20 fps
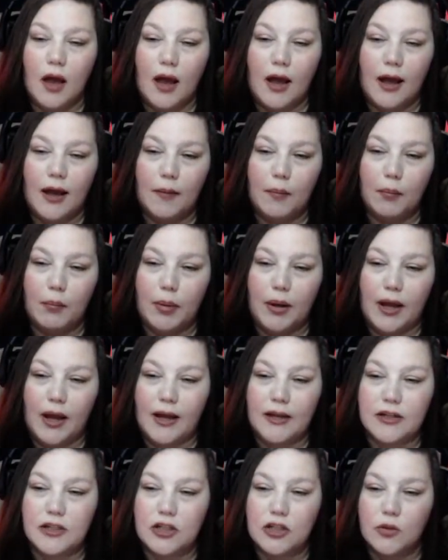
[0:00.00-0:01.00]
Uh, but
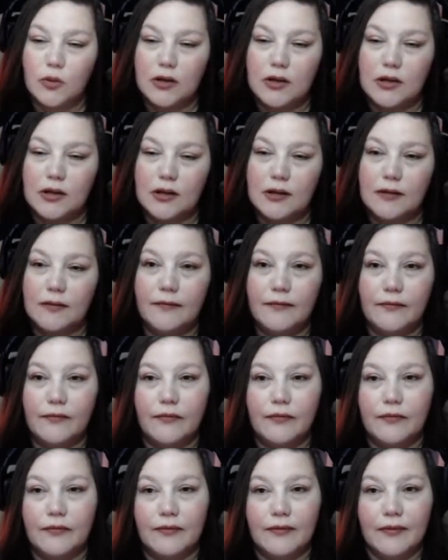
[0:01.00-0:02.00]
I just wanted to...
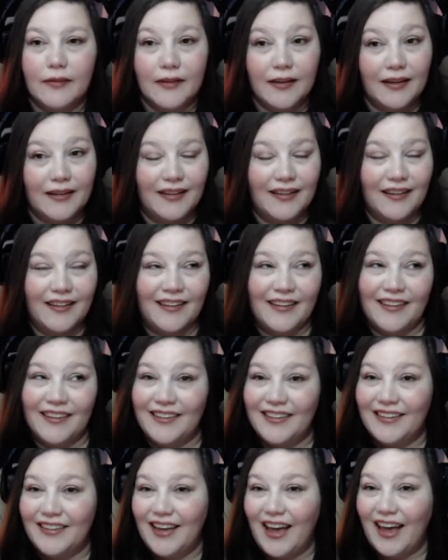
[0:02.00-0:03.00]

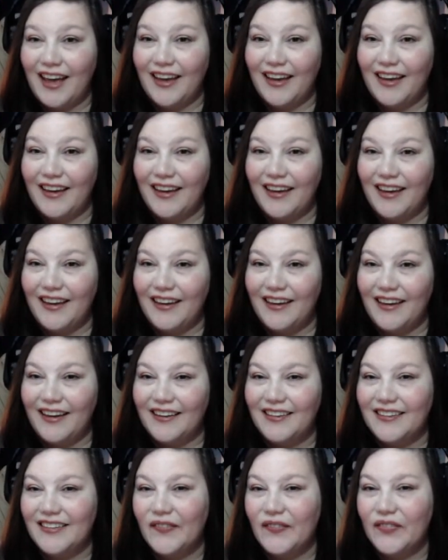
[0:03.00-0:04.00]
Yay!
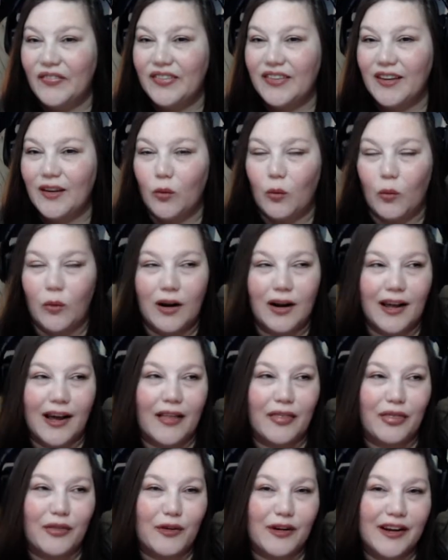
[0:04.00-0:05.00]
We already
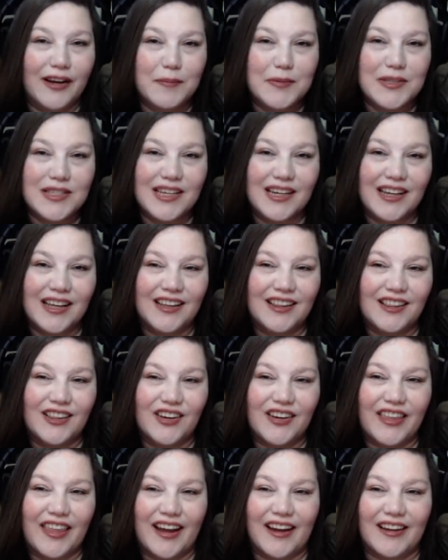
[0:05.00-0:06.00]
got three obsidian.
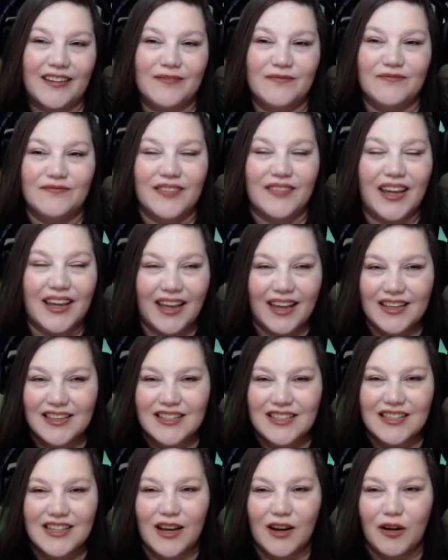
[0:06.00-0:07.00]
Look at that.
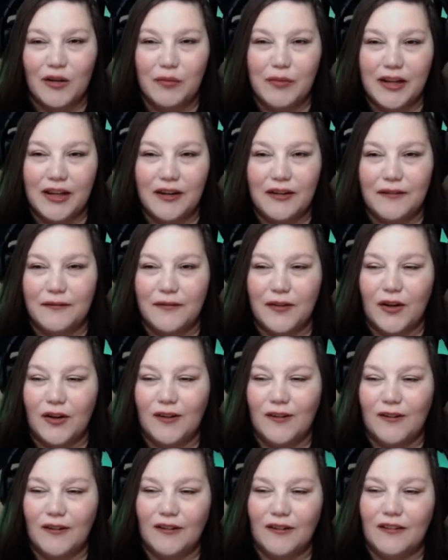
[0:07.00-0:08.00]
It's so
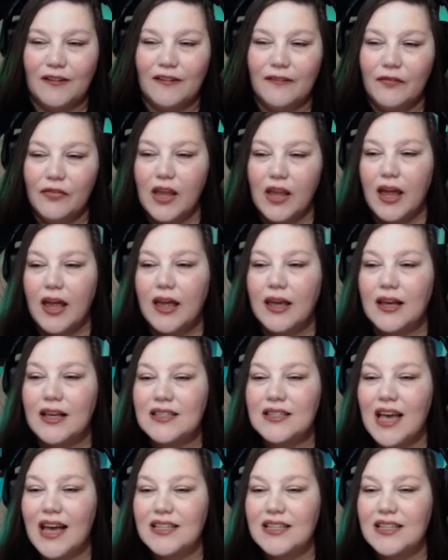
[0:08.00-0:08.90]
beautiful. Because